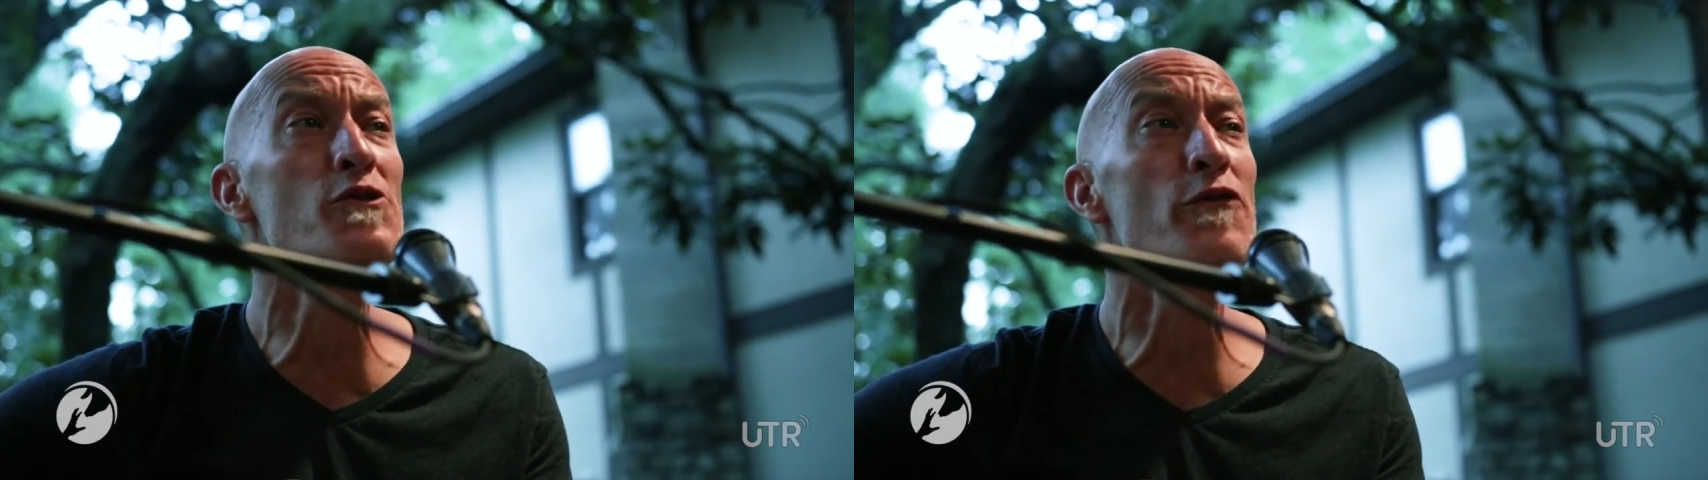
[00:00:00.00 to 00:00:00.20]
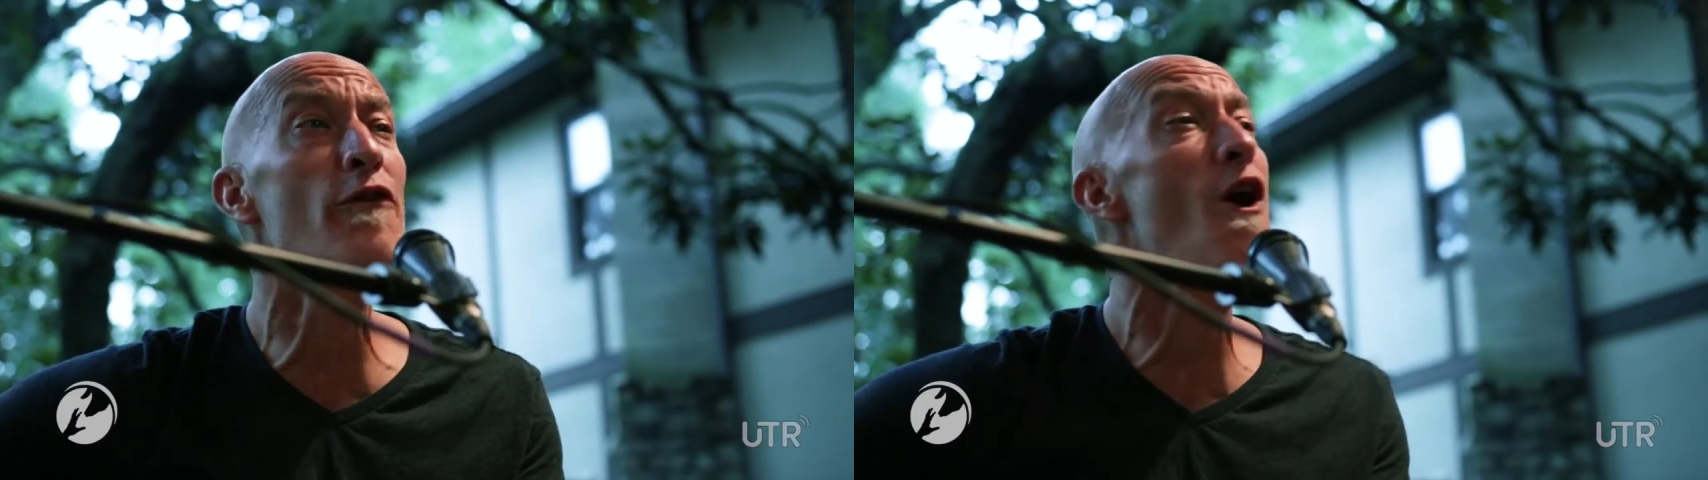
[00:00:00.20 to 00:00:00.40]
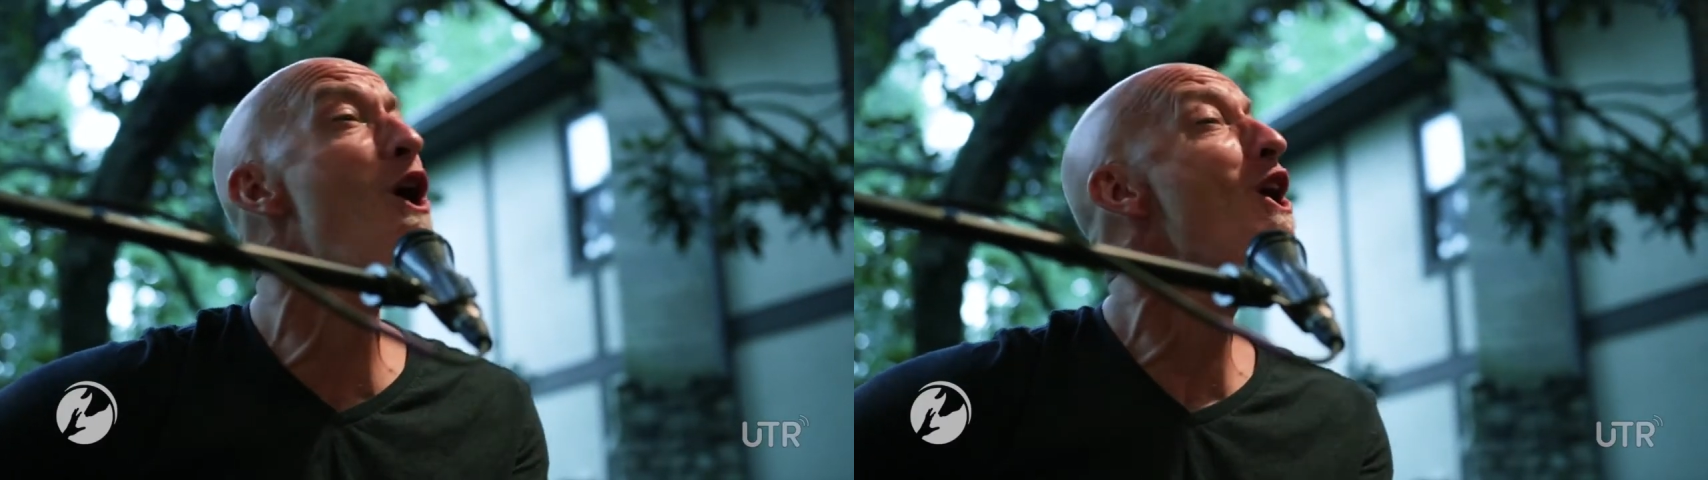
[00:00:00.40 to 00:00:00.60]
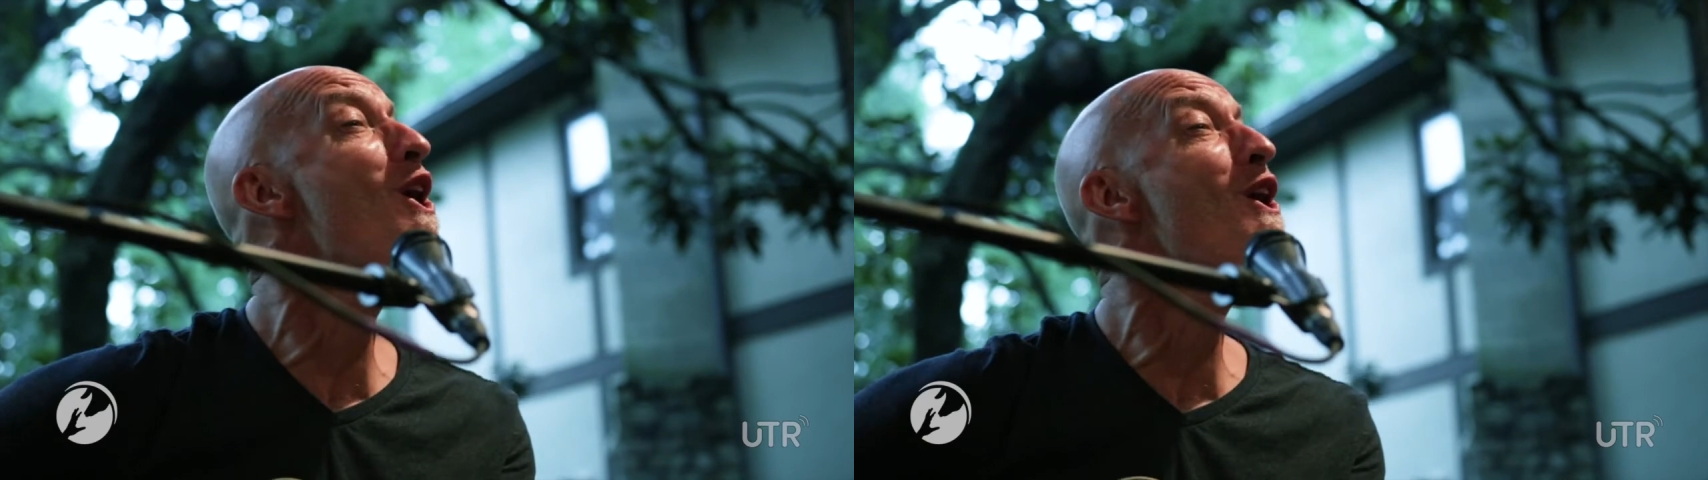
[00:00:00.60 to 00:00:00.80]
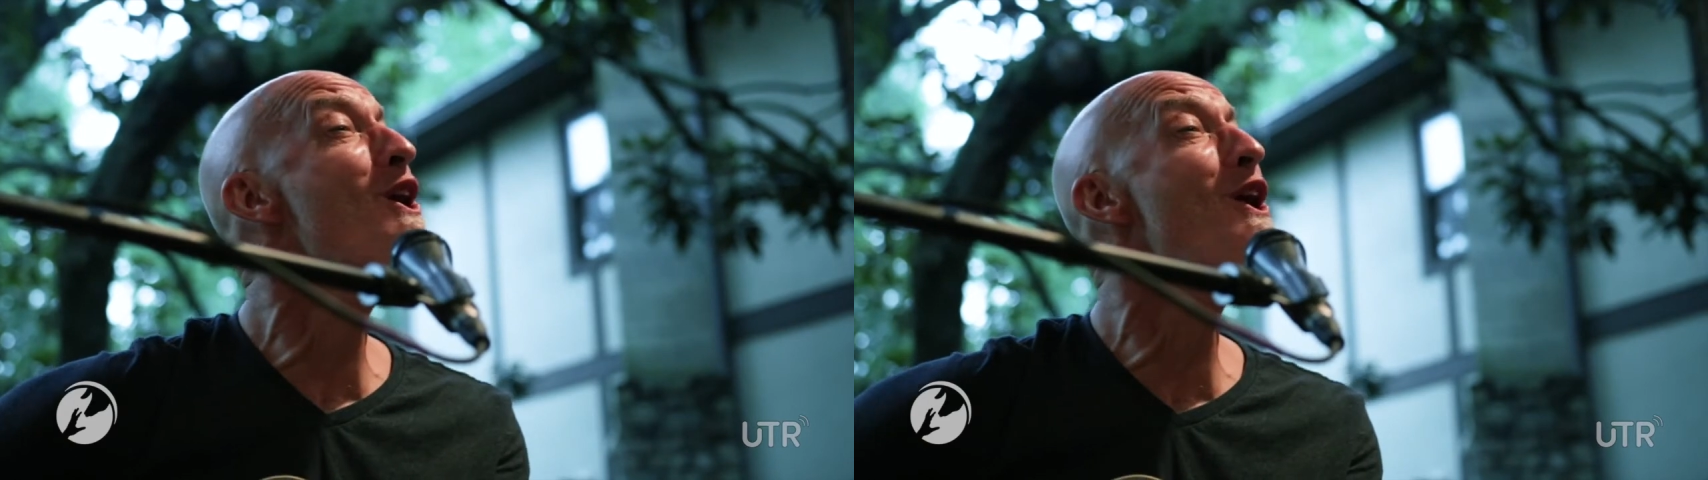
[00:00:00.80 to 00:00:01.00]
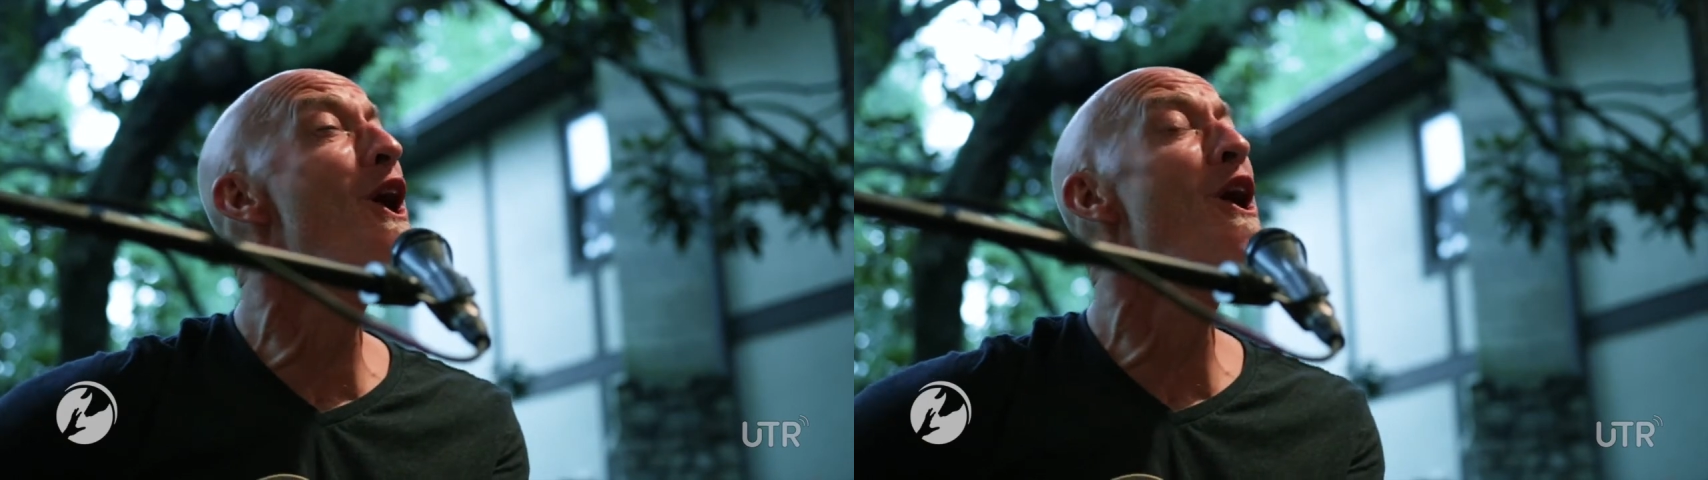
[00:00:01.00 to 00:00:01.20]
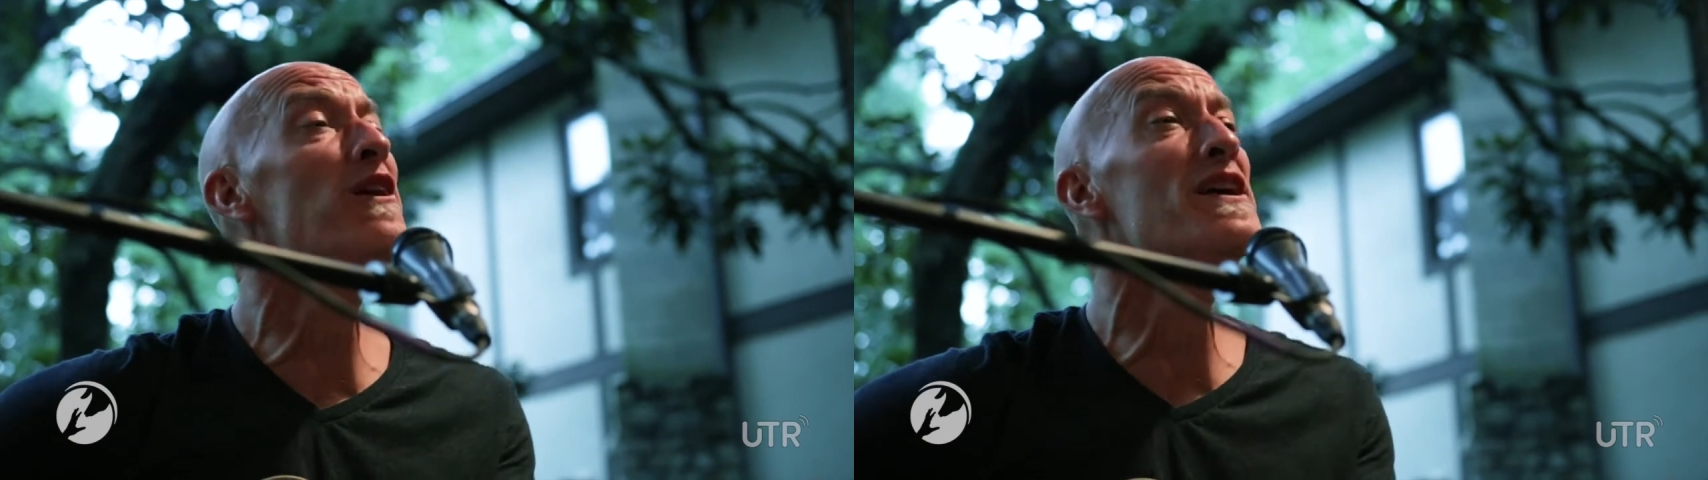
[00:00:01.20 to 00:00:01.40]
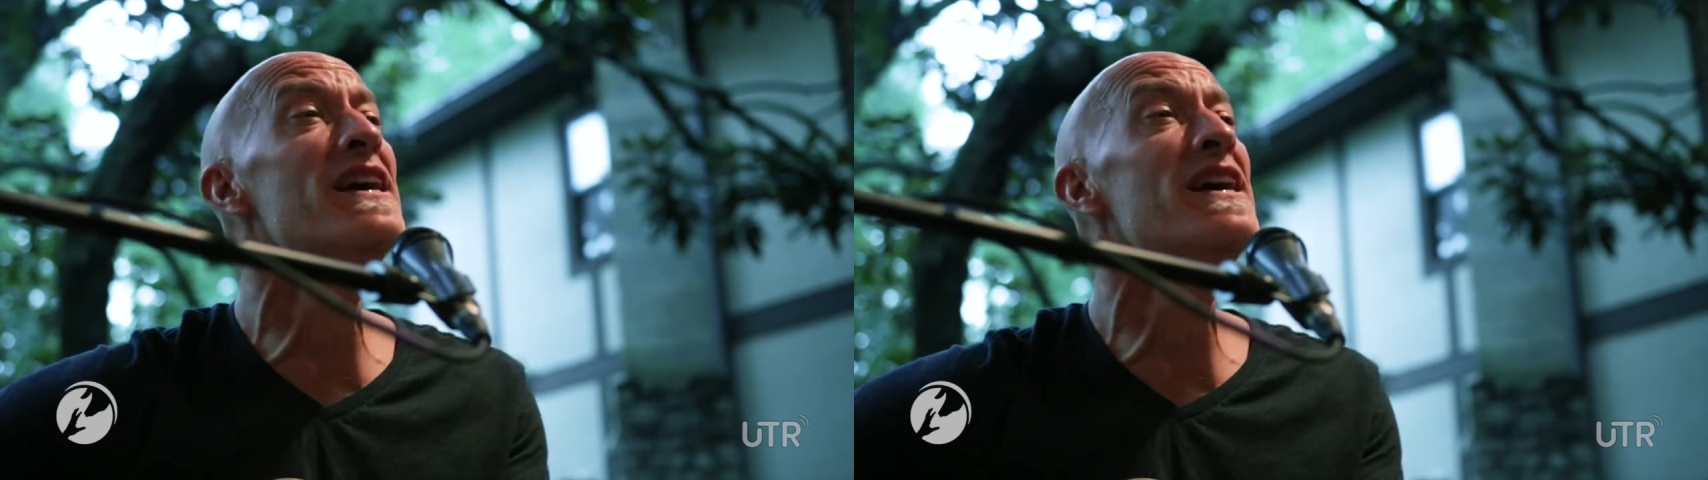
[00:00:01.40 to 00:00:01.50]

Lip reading: falling